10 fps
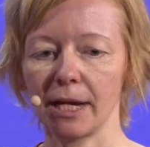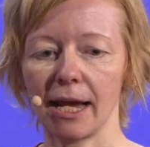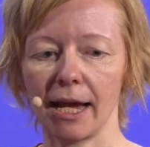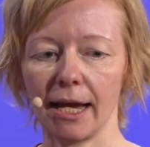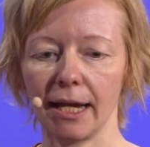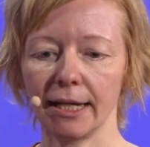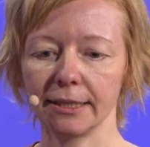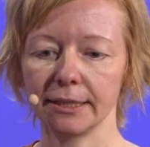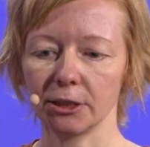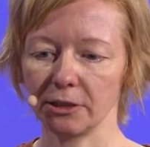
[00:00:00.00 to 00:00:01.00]
And
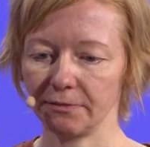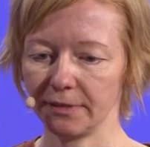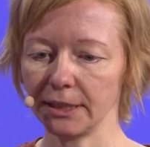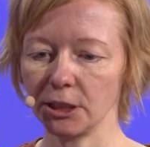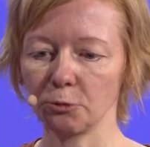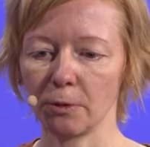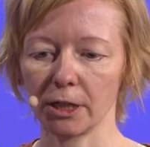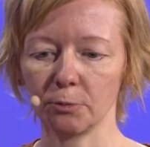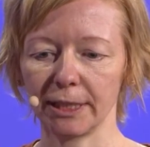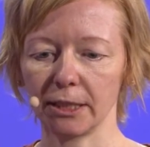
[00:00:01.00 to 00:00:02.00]
this is
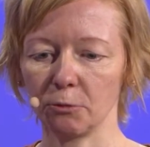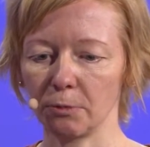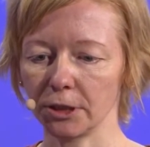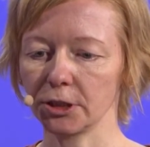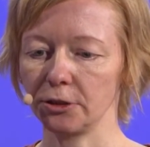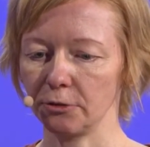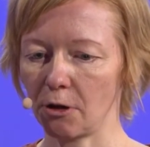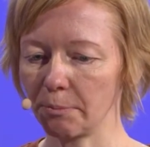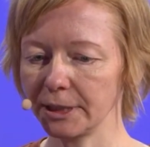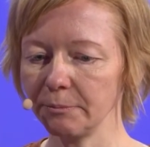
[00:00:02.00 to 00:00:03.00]
what we want to
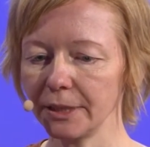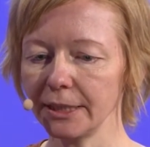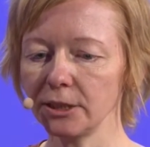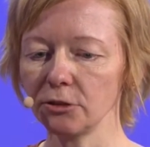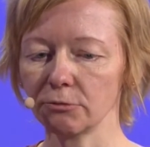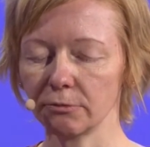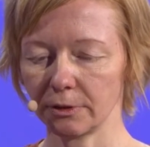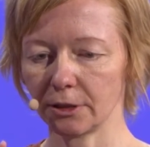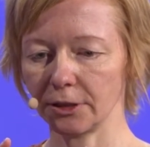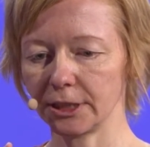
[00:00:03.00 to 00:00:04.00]
optimize,
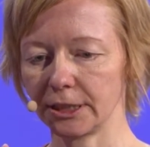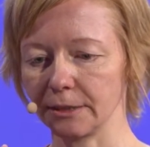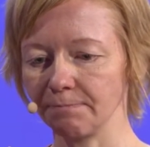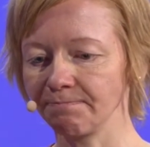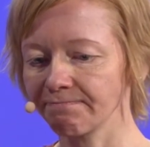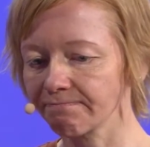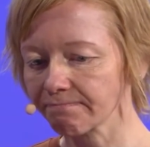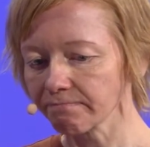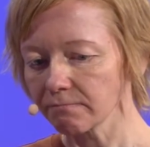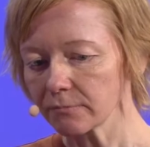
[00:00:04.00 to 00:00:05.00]
because
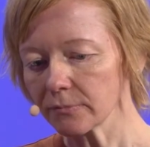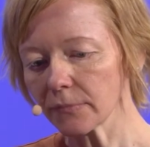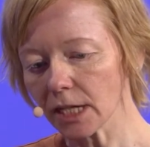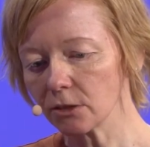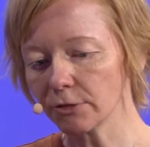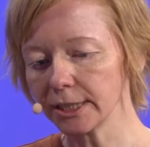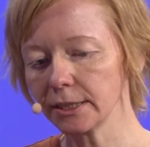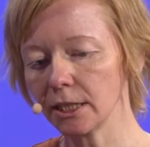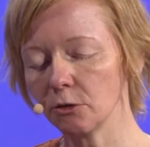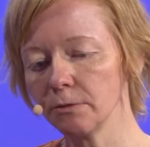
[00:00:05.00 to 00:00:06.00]
right
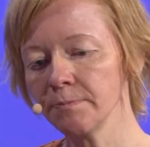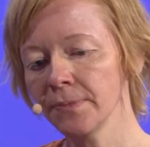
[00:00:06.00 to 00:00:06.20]
now